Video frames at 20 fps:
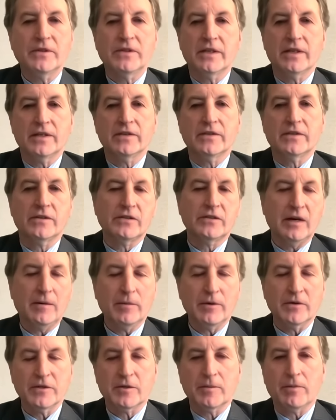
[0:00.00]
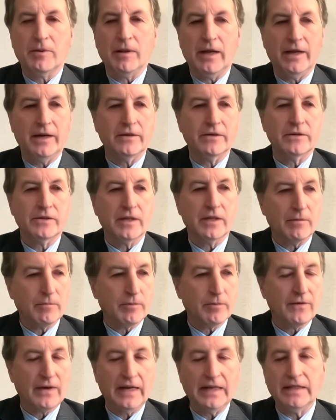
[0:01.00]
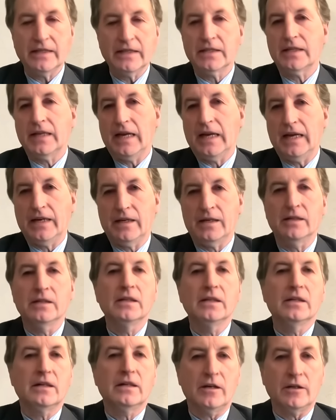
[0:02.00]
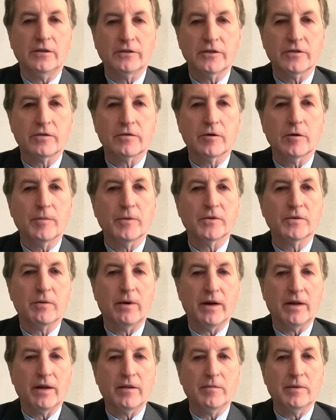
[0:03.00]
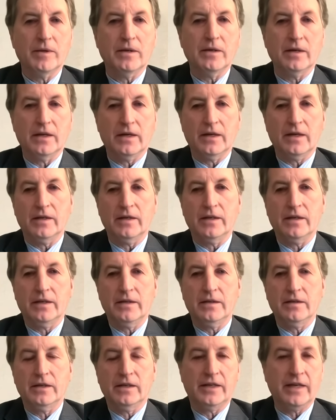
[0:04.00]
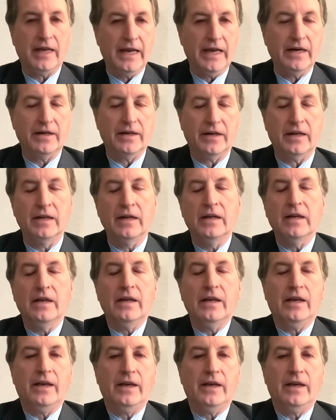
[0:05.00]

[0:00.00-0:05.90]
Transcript: happens is there's a number of suppliers that provide this data. Altus Group is one of them in Canada.